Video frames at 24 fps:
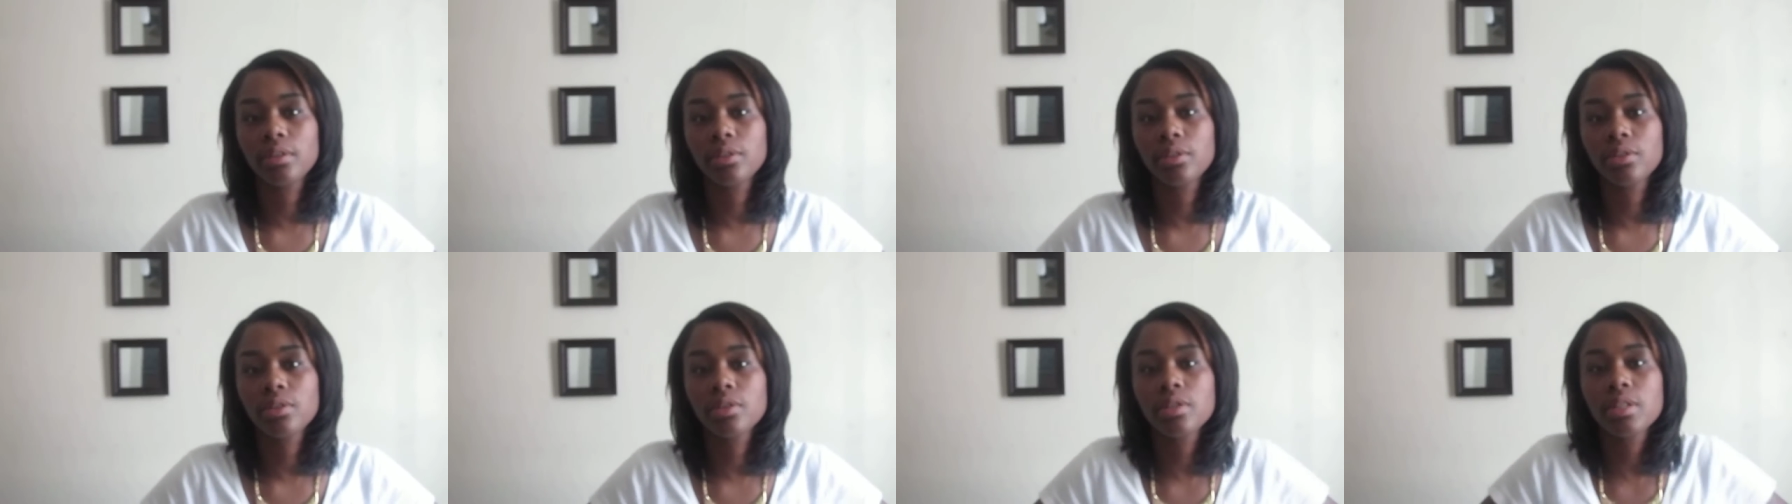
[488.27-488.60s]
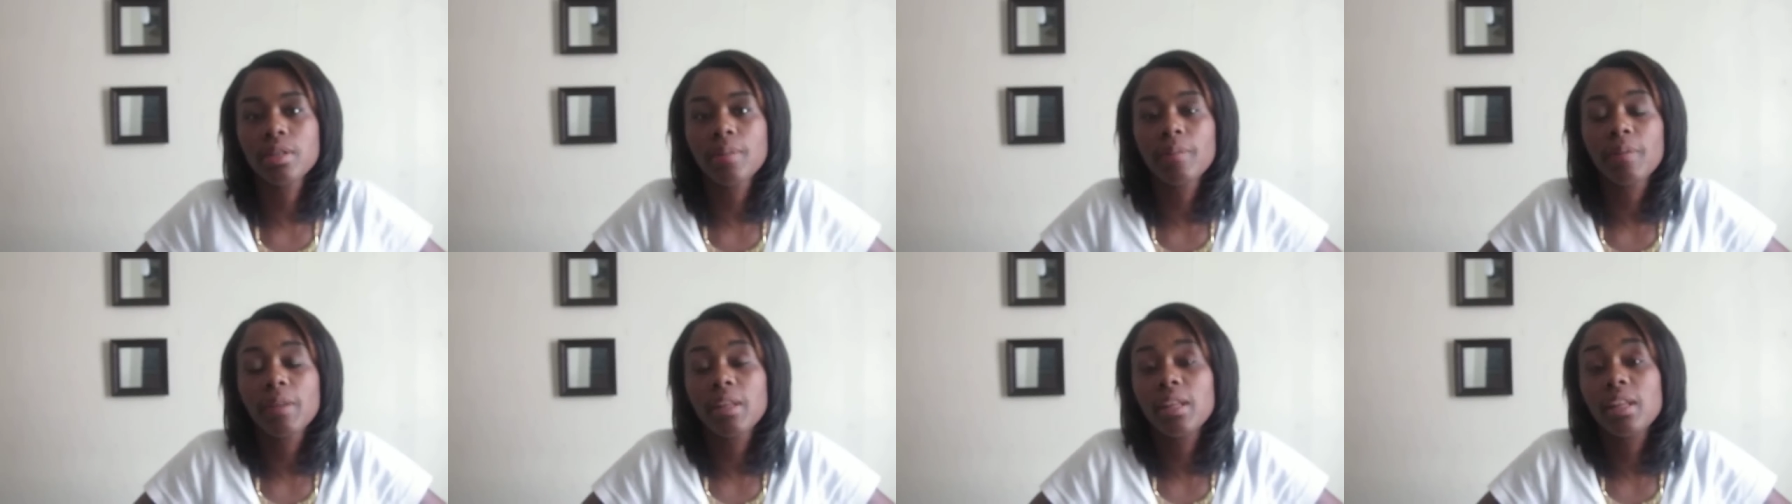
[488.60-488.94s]
Just
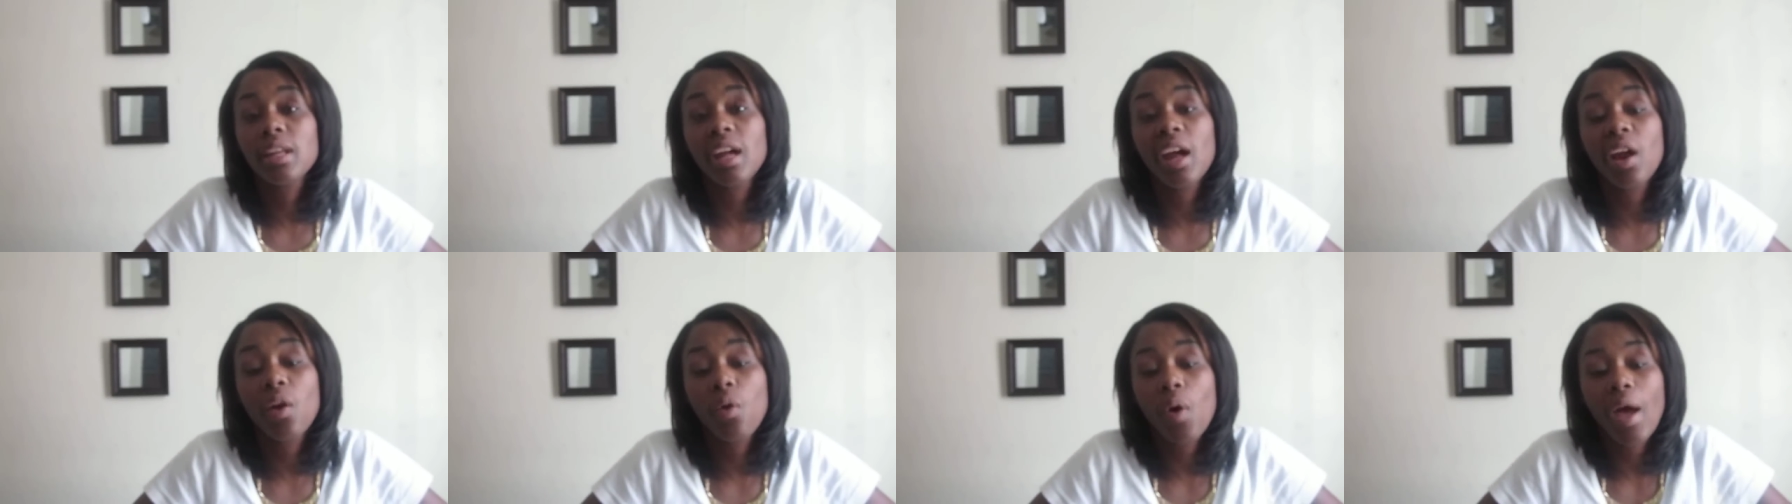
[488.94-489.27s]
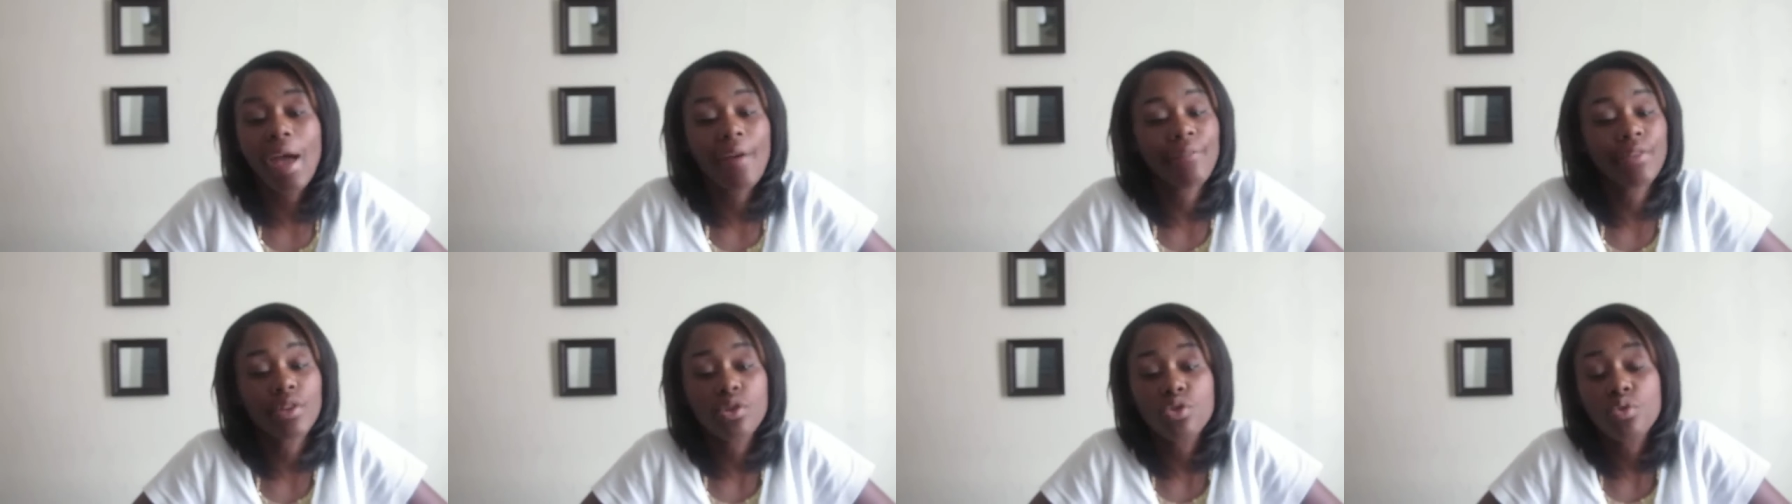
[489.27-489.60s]
something that I don't
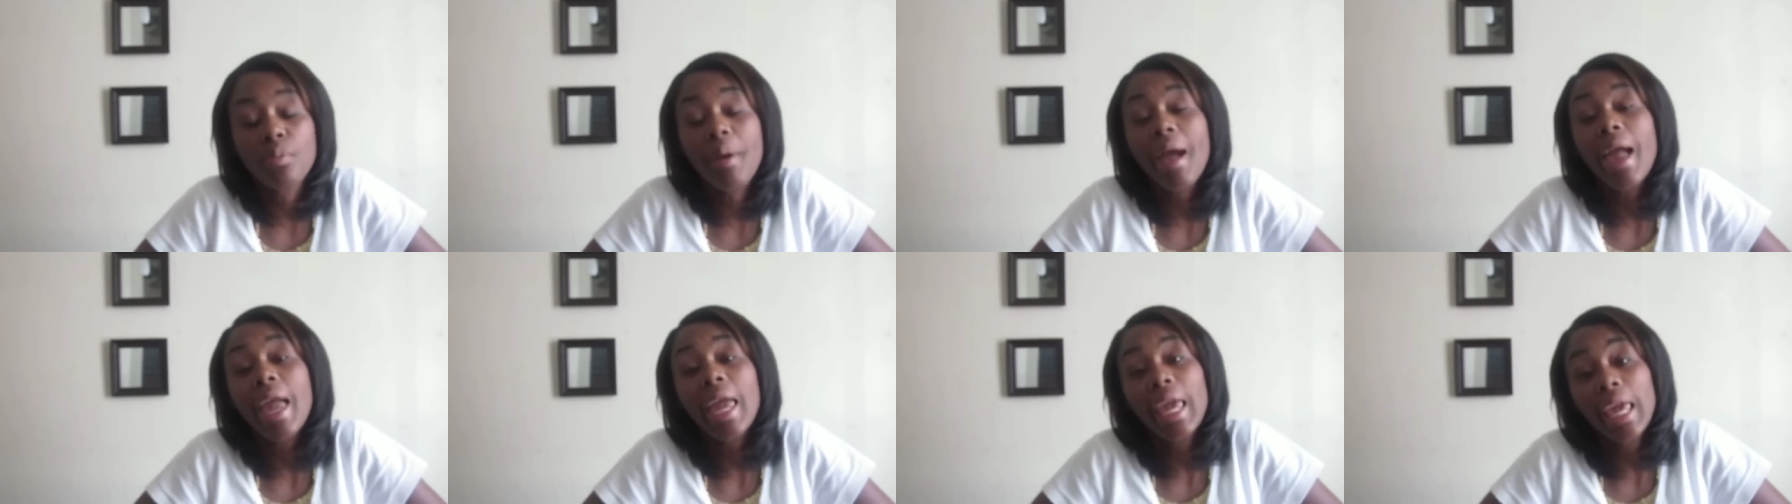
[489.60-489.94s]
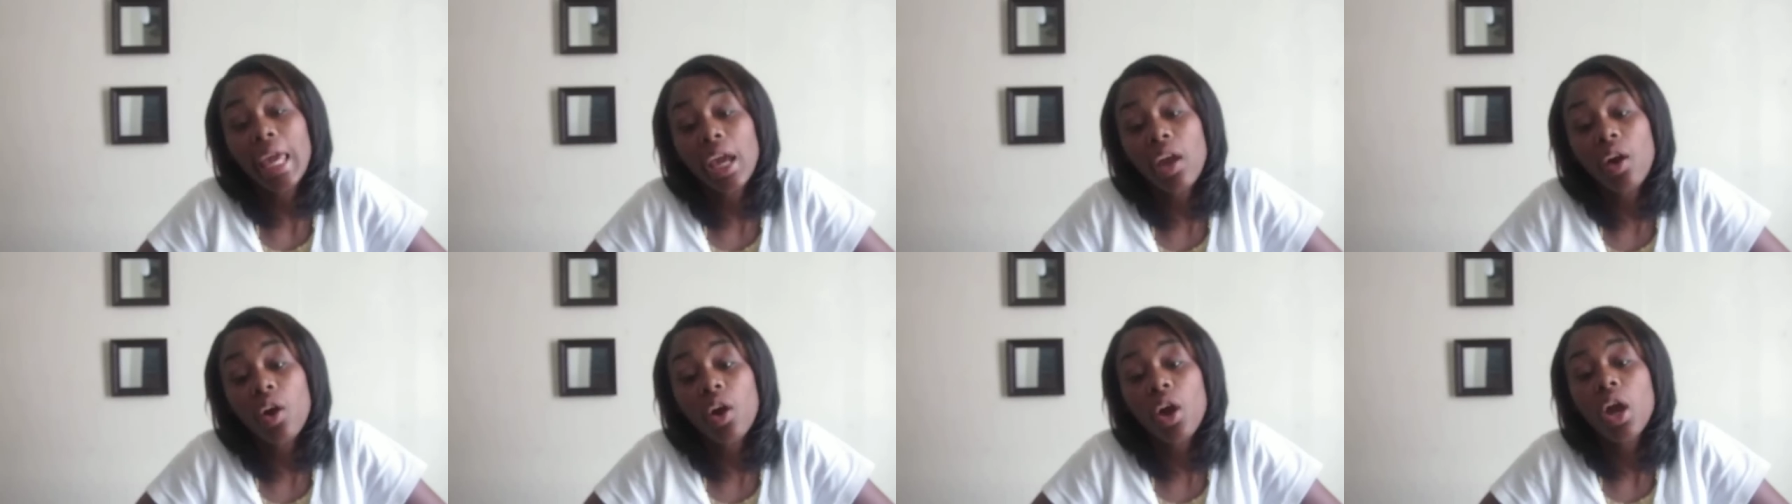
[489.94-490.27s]
have to do my
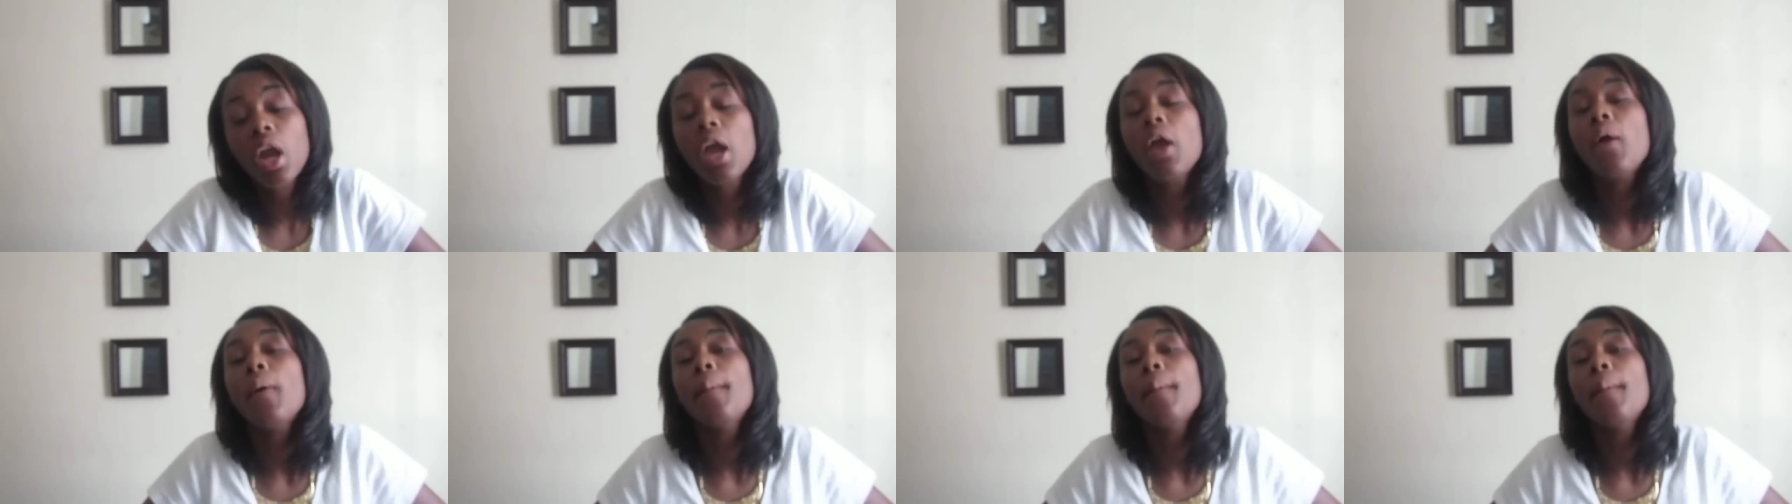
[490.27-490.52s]
hair.